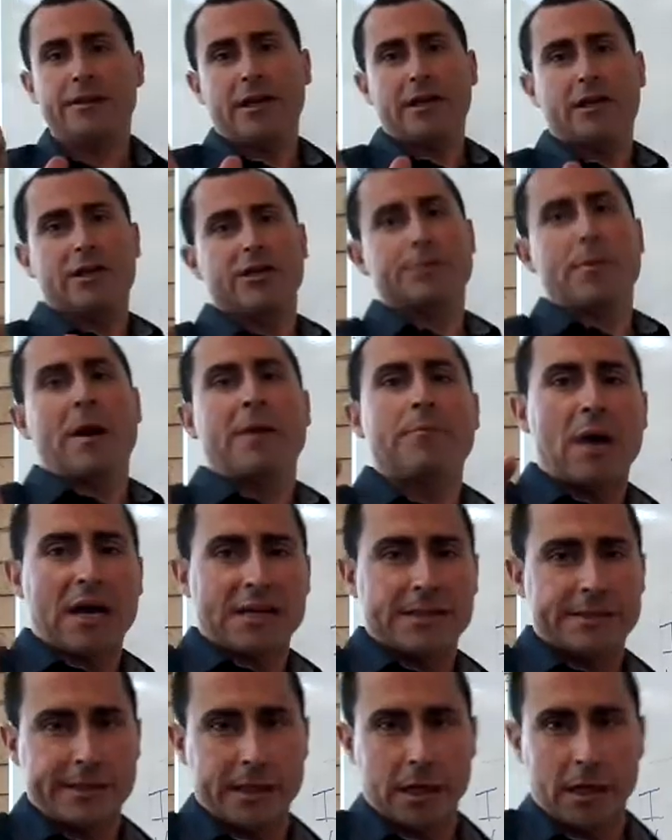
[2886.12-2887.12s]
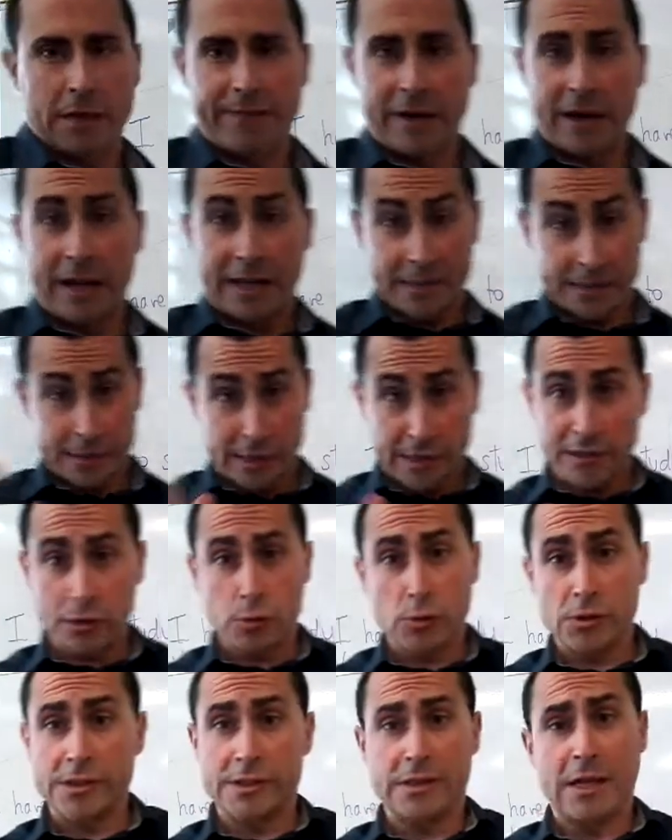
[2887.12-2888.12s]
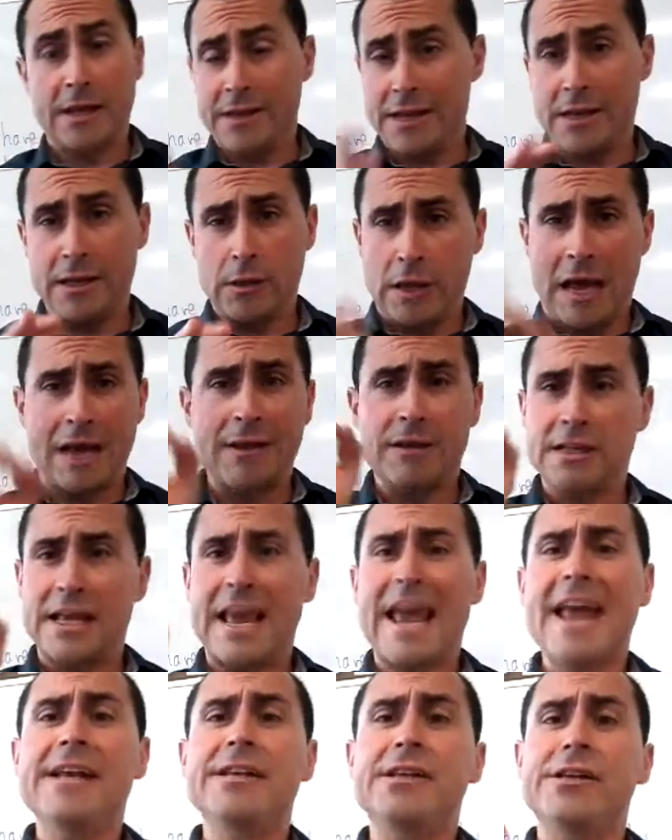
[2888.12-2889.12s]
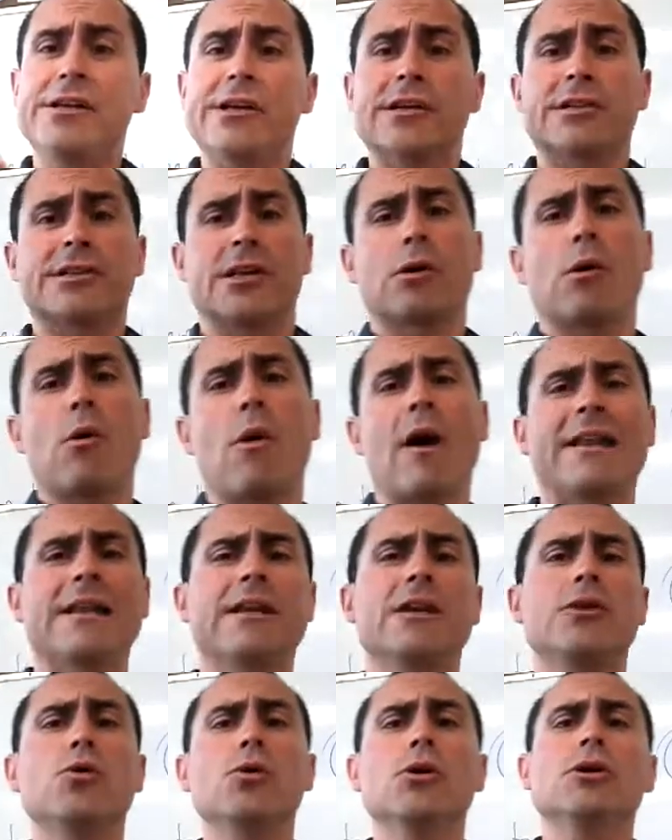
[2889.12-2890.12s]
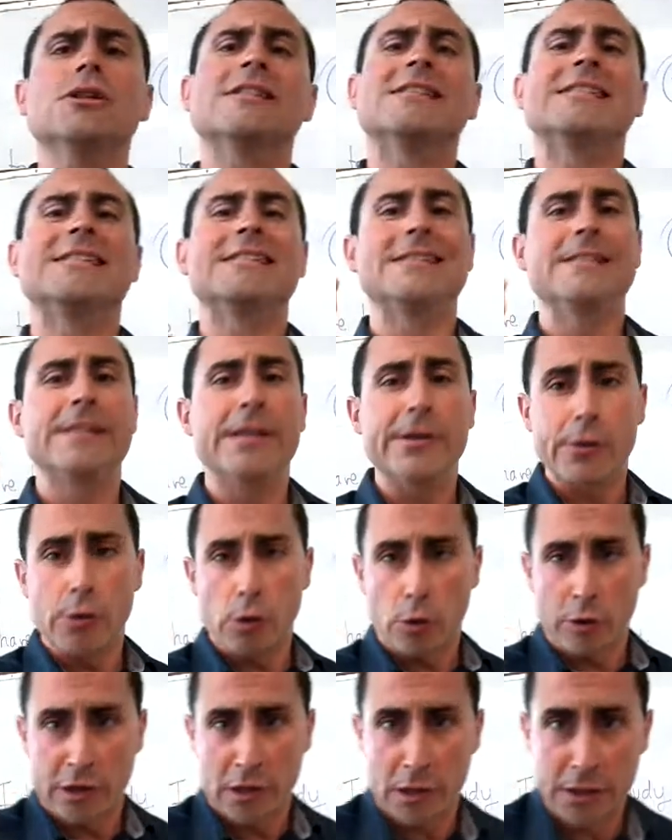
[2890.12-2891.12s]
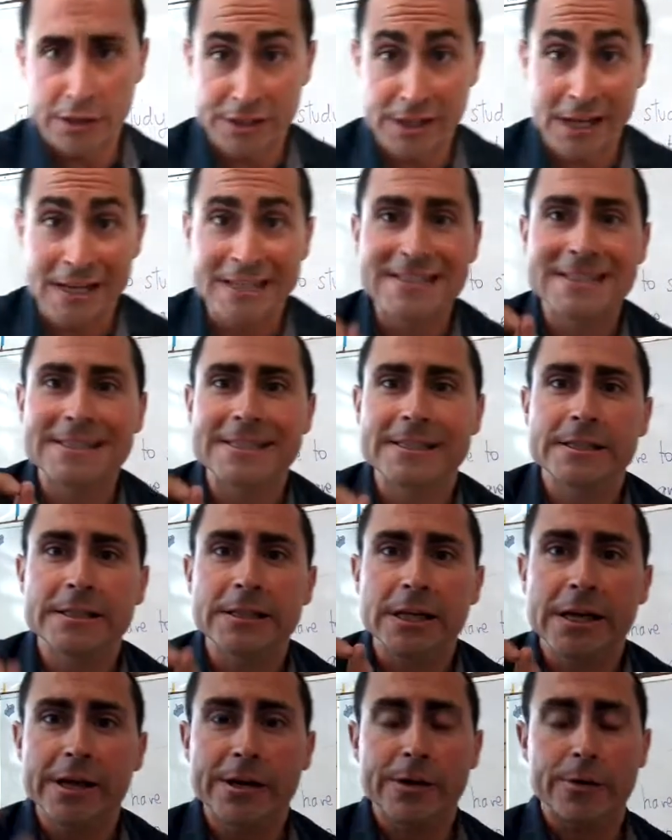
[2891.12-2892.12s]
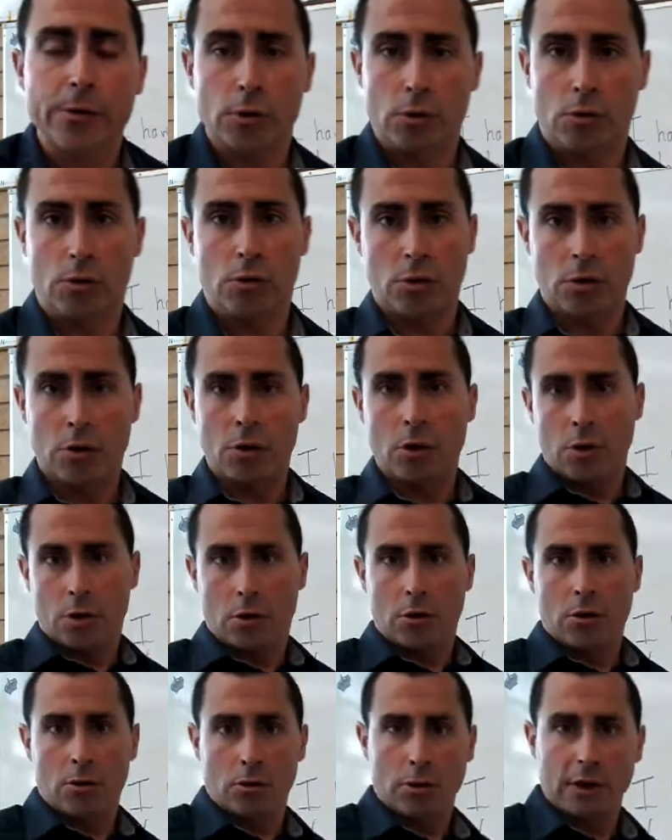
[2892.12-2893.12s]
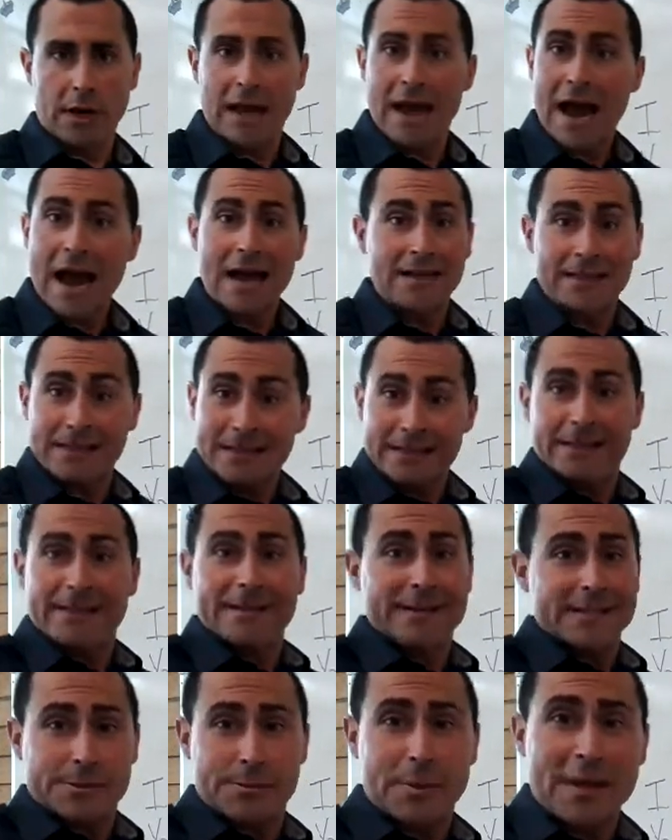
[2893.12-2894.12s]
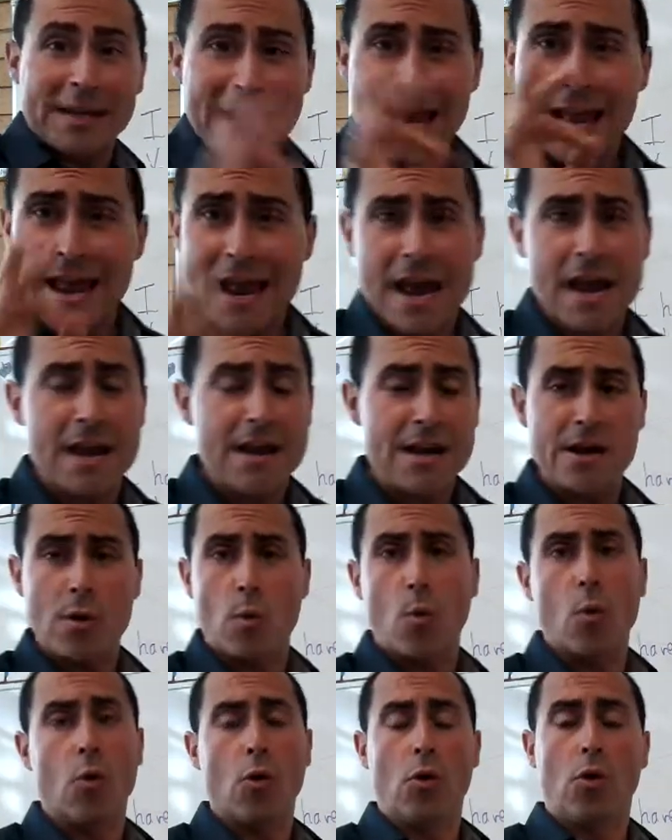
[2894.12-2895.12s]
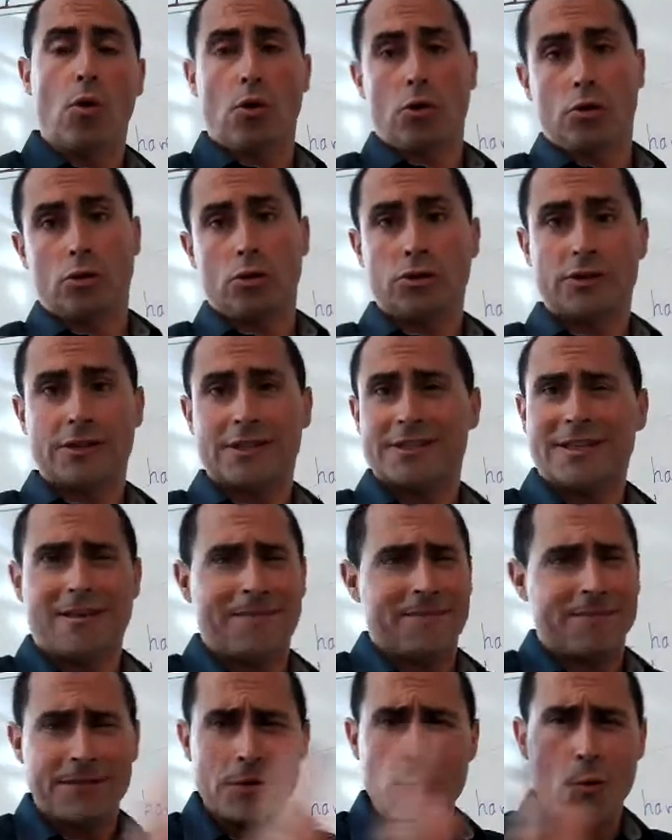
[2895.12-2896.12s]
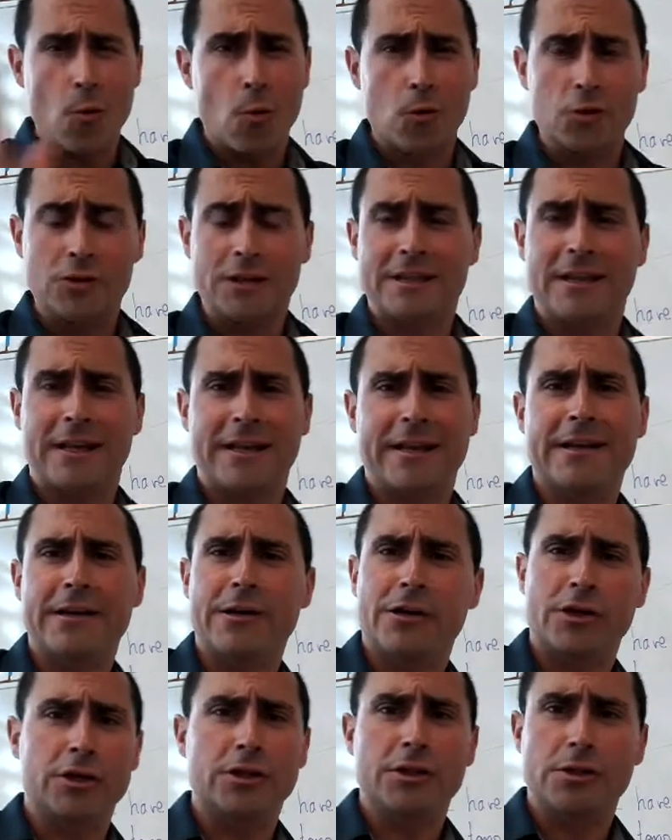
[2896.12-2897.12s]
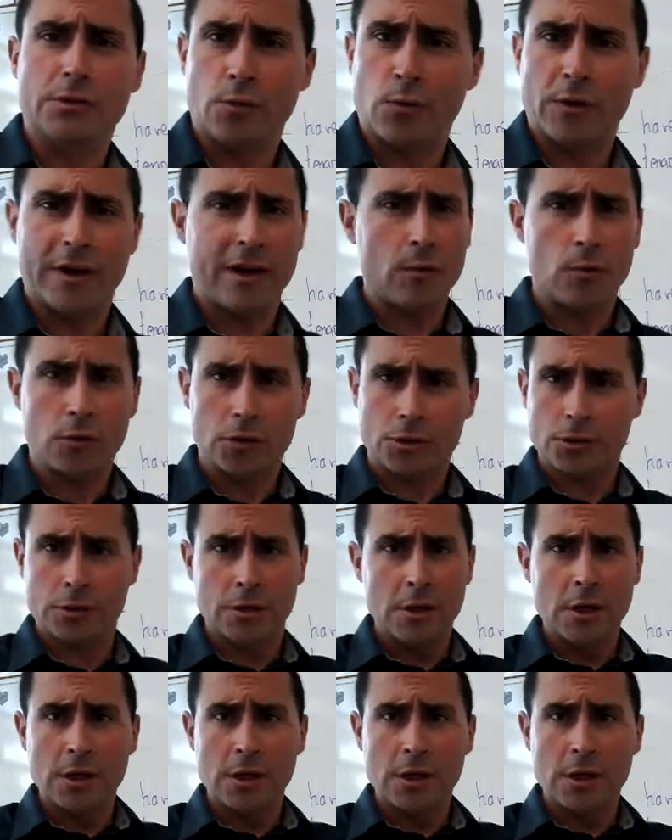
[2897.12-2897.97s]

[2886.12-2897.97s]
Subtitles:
English by myself, and I started to study 8 years ago. I knew zero English. Zero. Okay? I didn't speak any word. Just a few words that I learned when I was